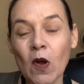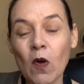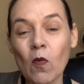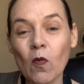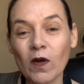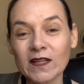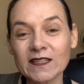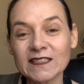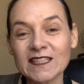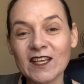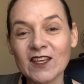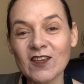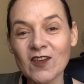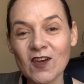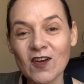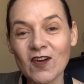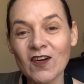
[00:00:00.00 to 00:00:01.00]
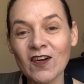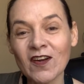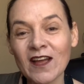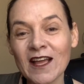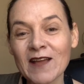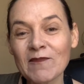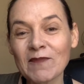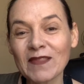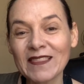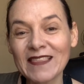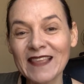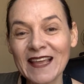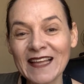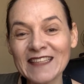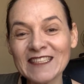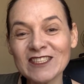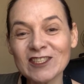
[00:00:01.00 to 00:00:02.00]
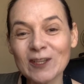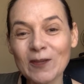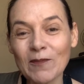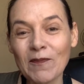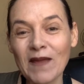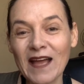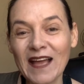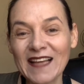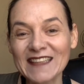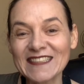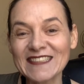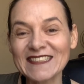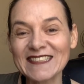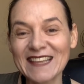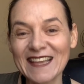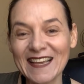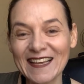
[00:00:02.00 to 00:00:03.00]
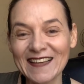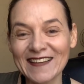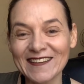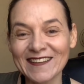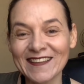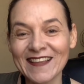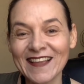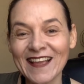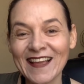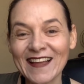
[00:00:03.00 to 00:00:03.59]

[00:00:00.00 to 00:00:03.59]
once a year, but that ship has sailed.